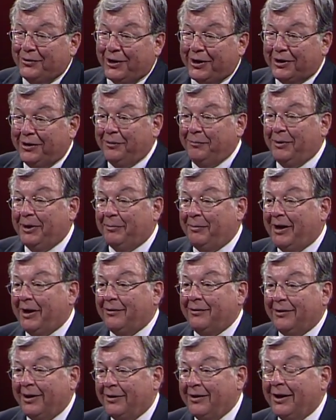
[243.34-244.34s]
Talk a little bit
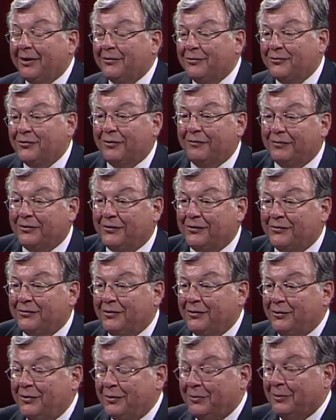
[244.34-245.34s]
about the other services
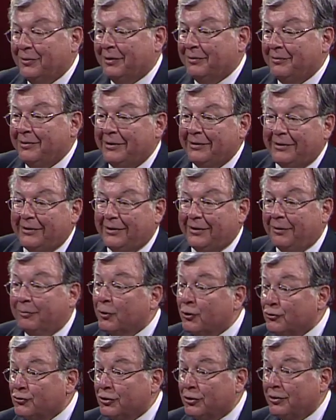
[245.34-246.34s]
you do.
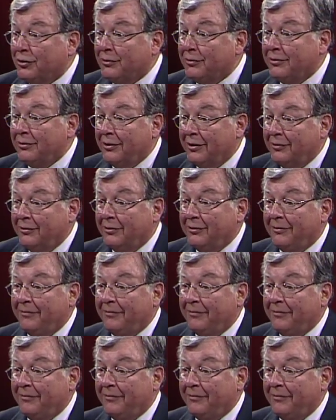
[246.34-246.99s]
Commercial, do you do?